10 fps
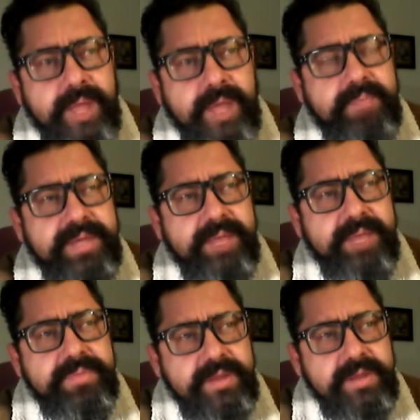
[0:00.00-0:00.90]
I
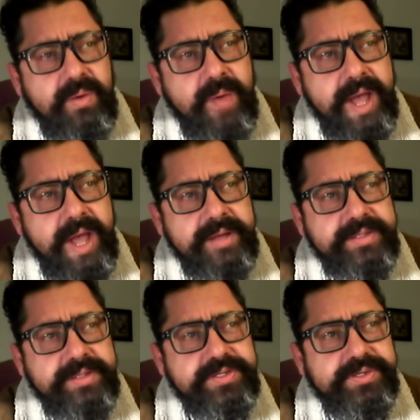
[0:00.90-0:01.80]
become the
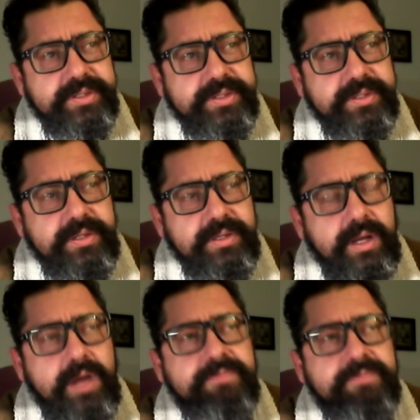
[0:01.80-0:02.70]
awareness
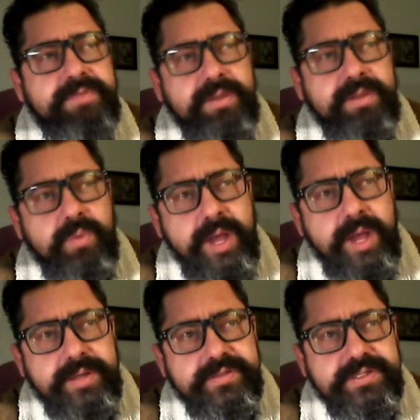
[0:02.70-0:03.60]
of the
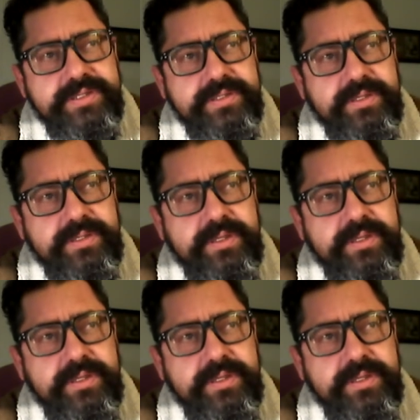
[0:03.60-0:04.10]
awareness